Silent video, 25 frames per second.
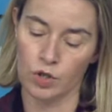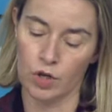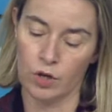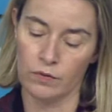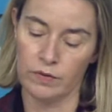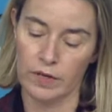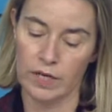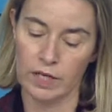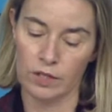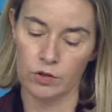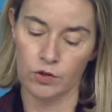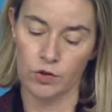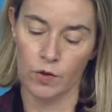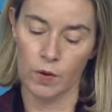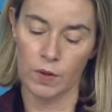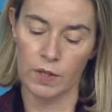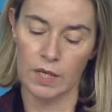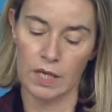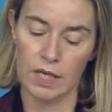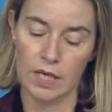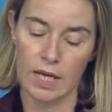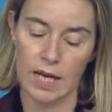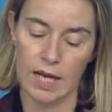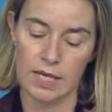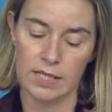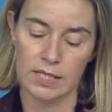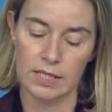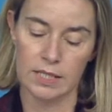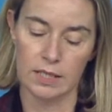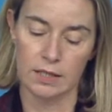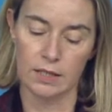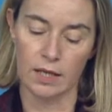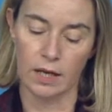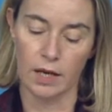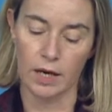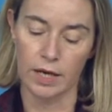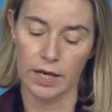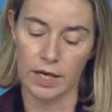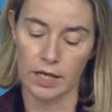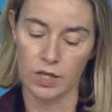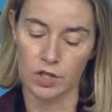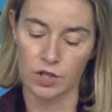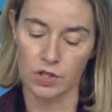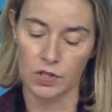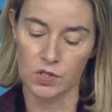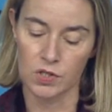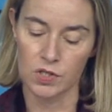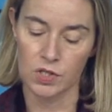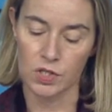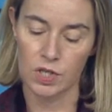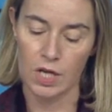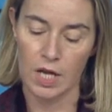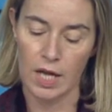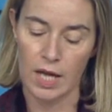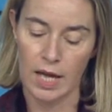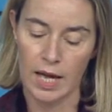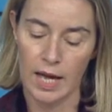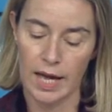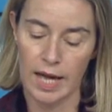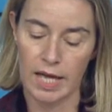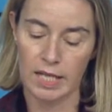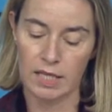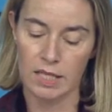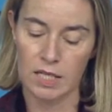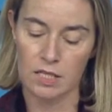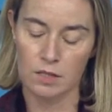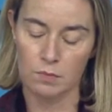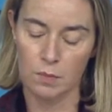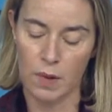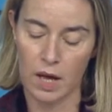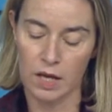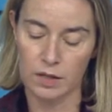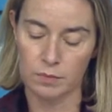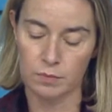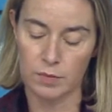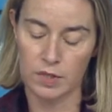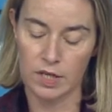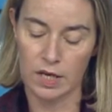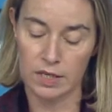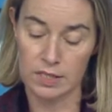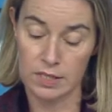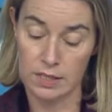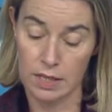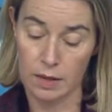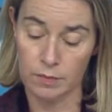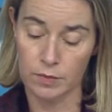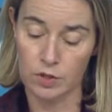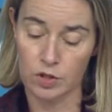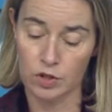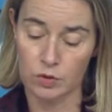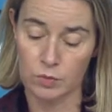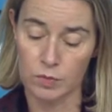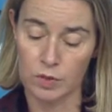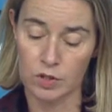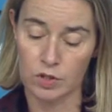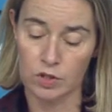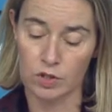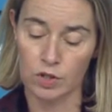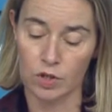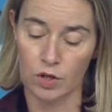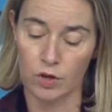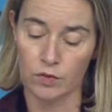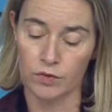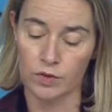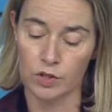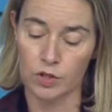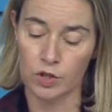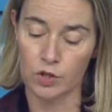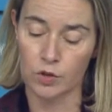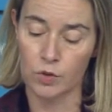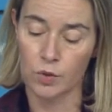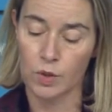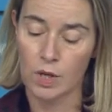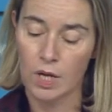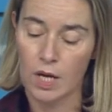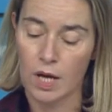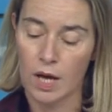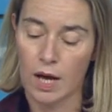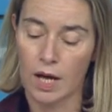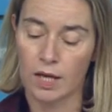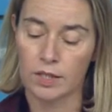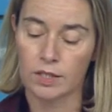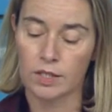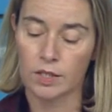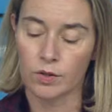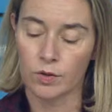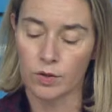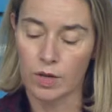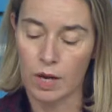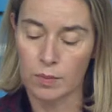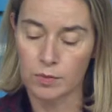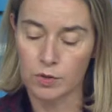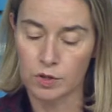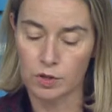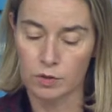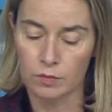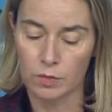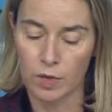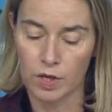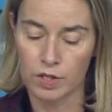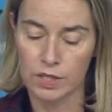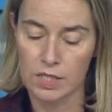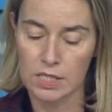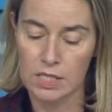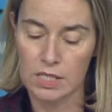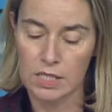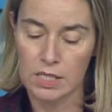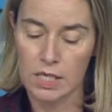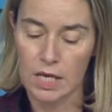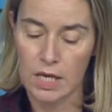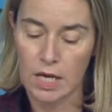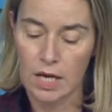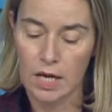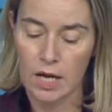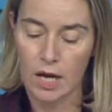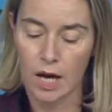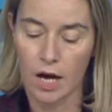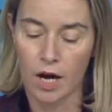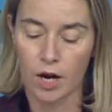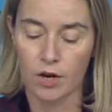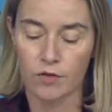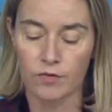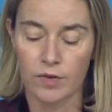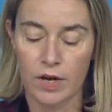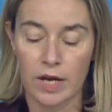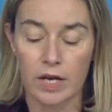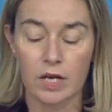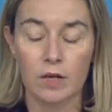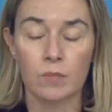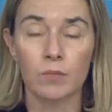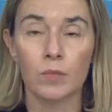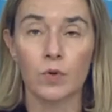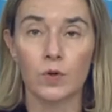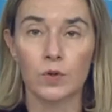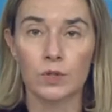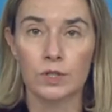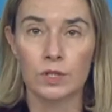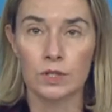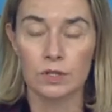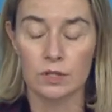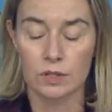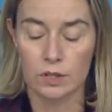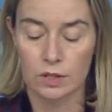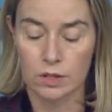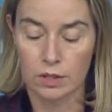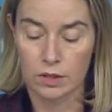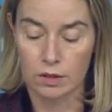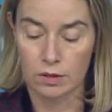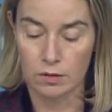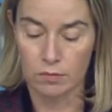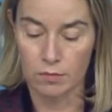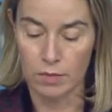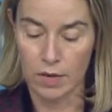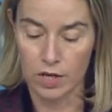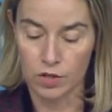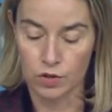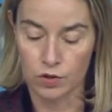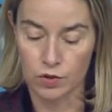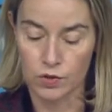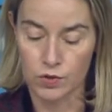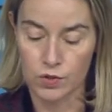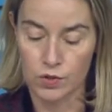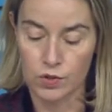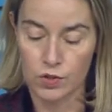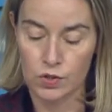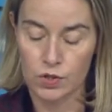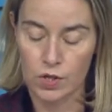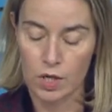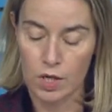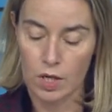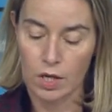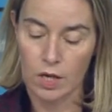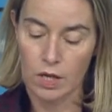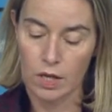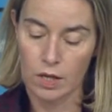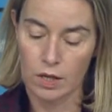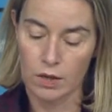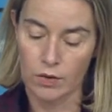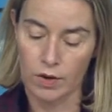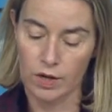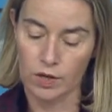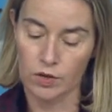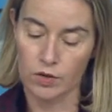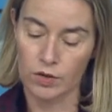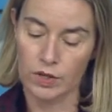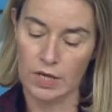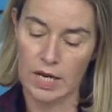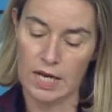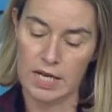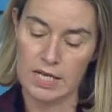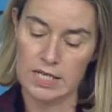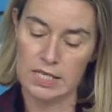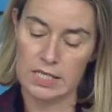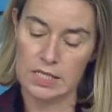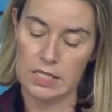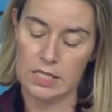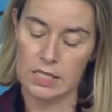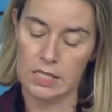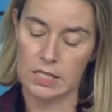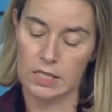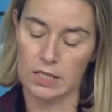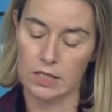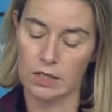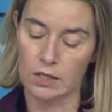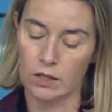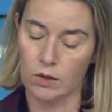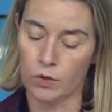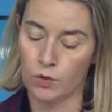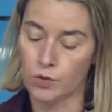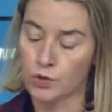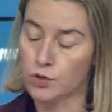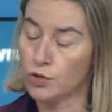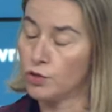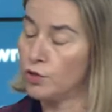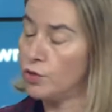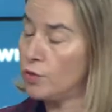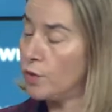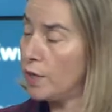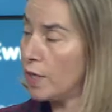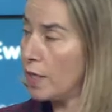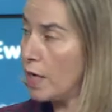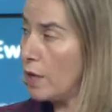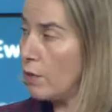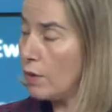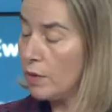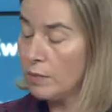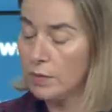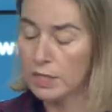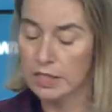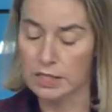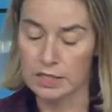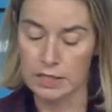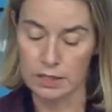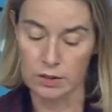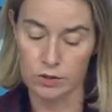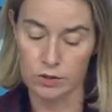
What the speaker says: of electronic asset declarations and the establishment of new anti-corruption bodies are very important measures recognized also during our meeting